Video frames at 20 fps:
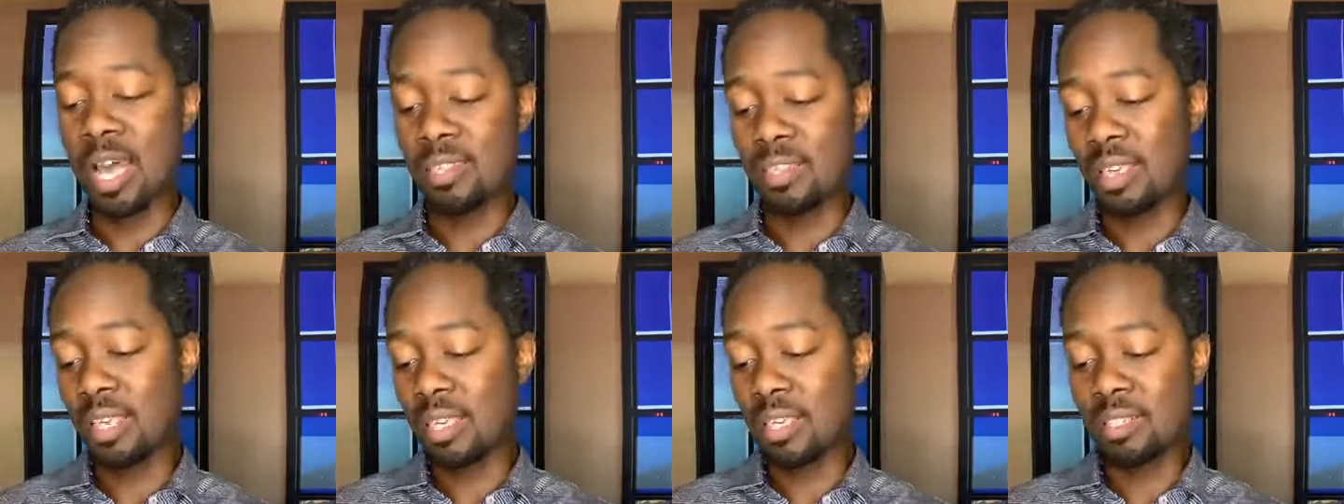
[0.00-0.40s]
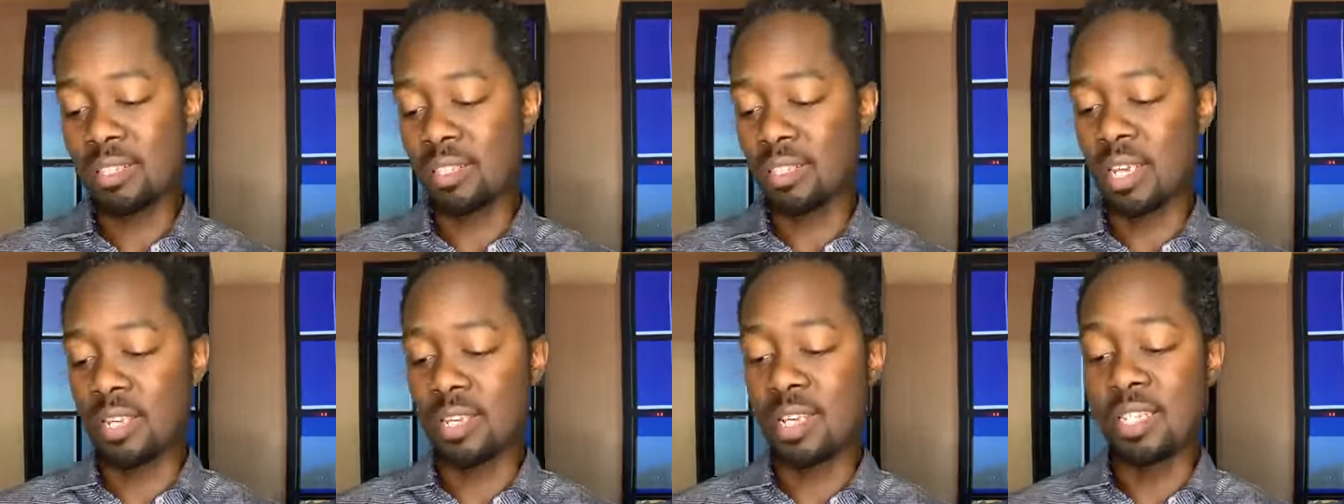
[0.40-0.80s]
I think
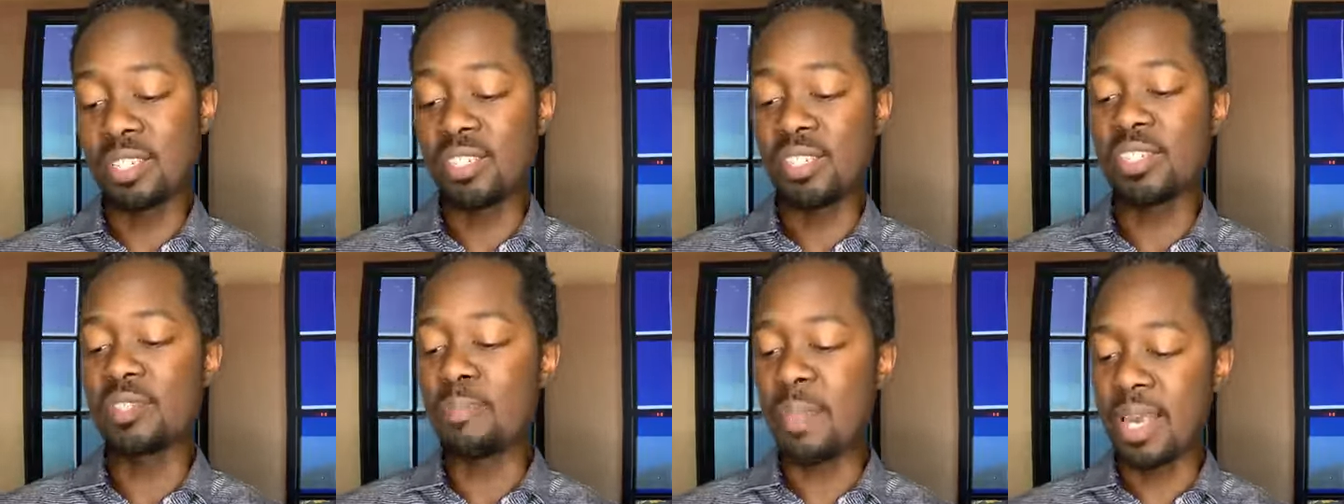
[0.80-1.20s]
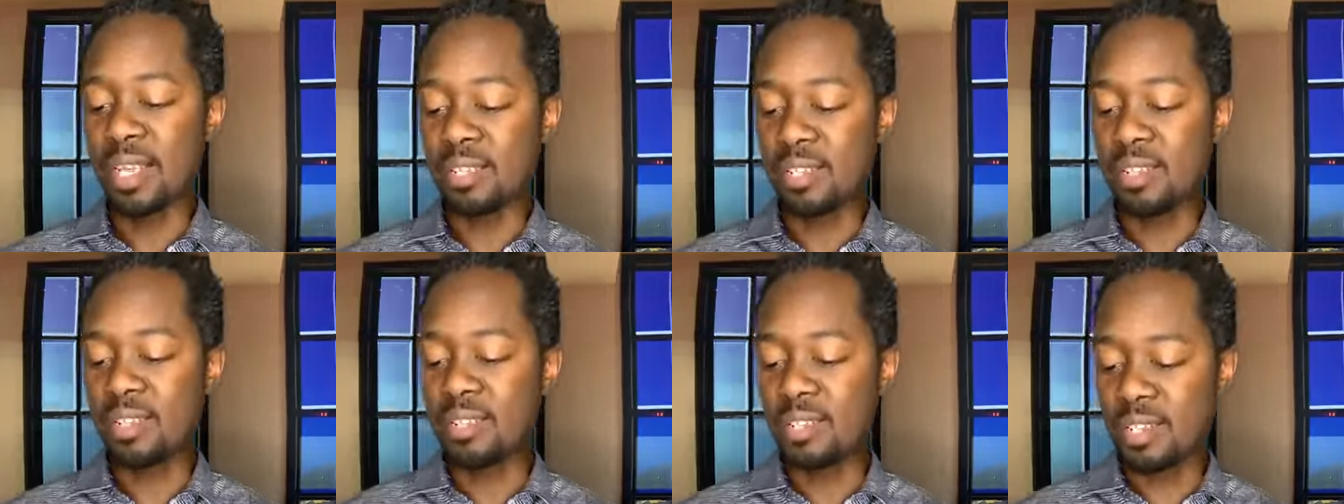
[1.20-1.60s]
it just
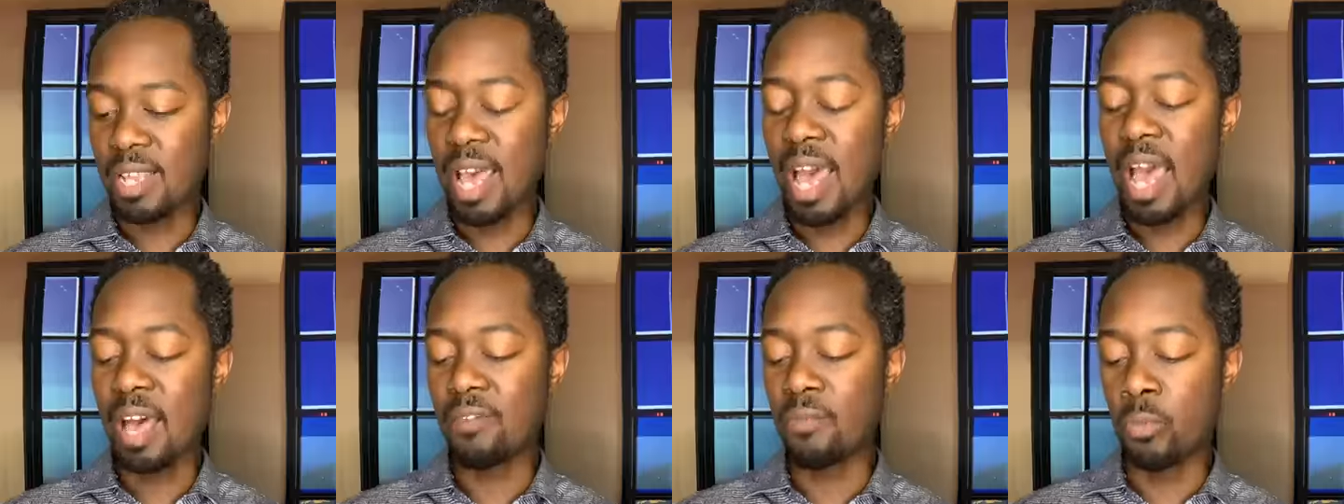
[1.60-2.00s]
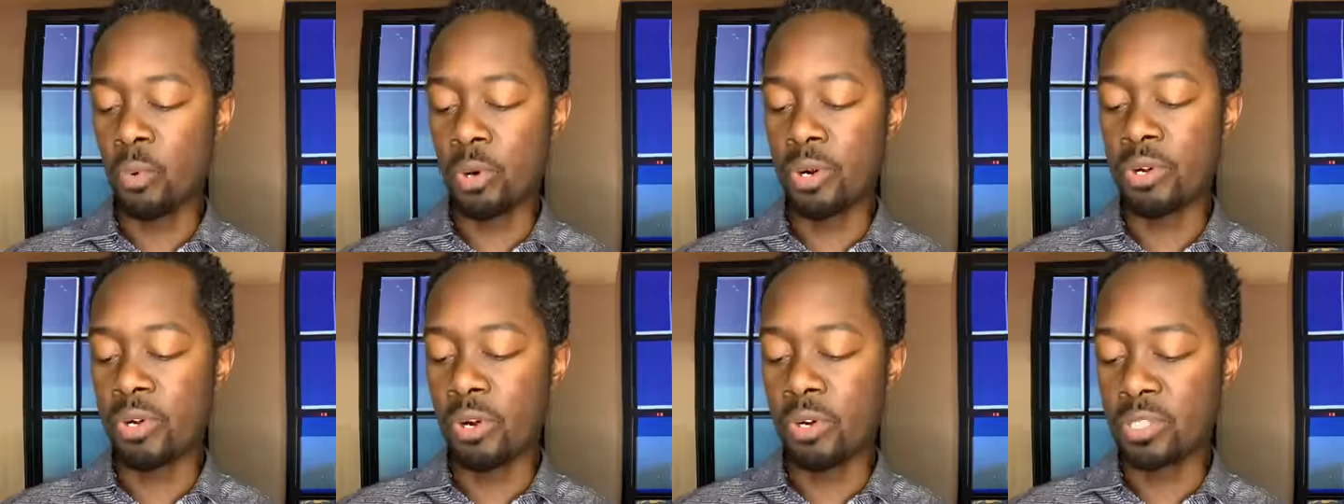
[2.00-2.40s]
makes sense to have
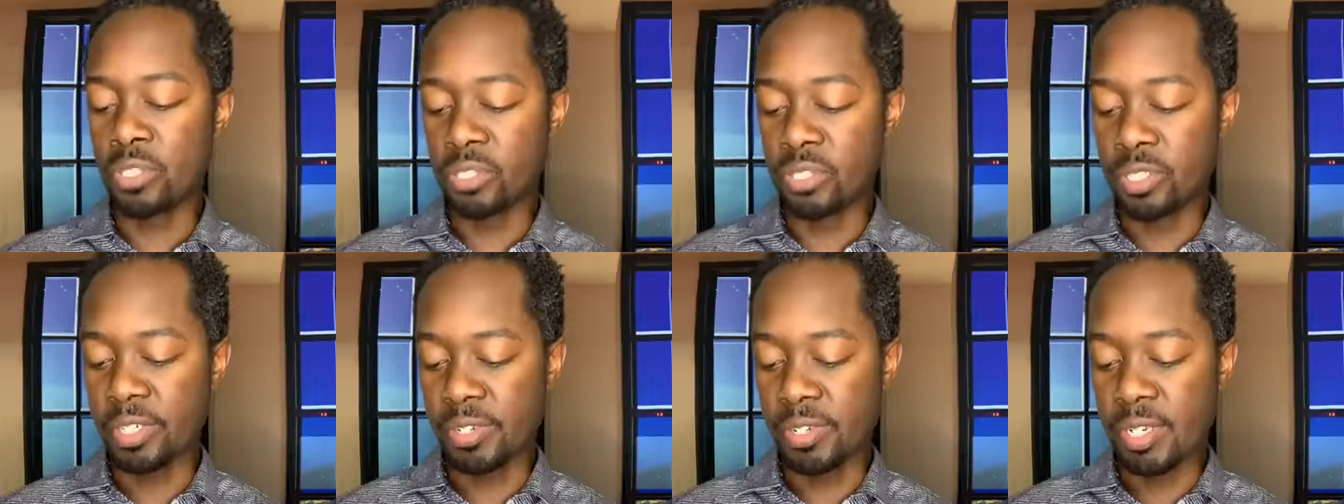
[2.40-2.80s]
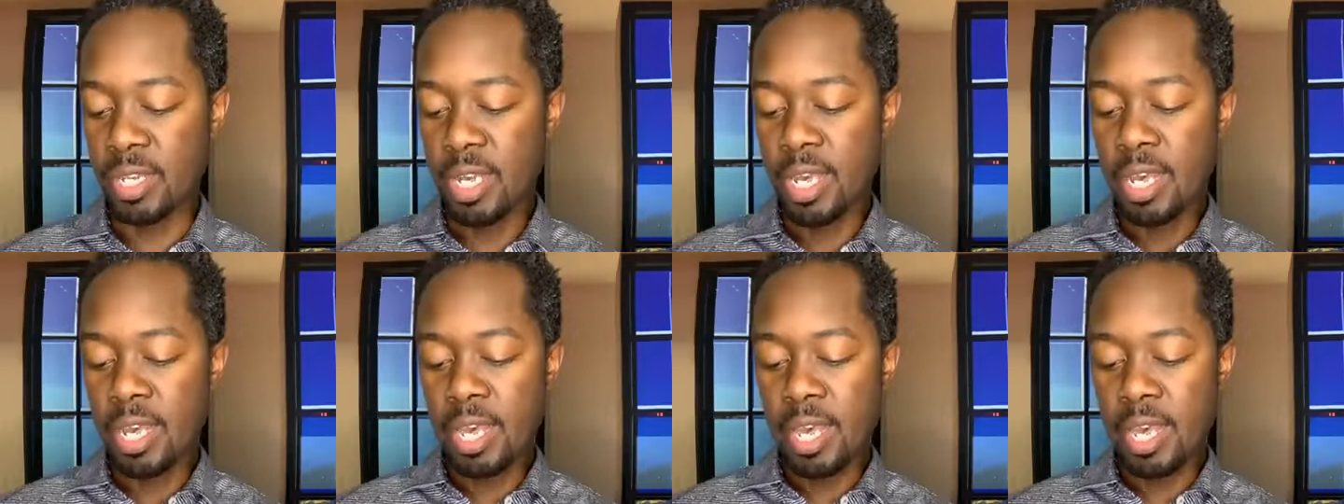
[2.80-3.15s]
more nurturers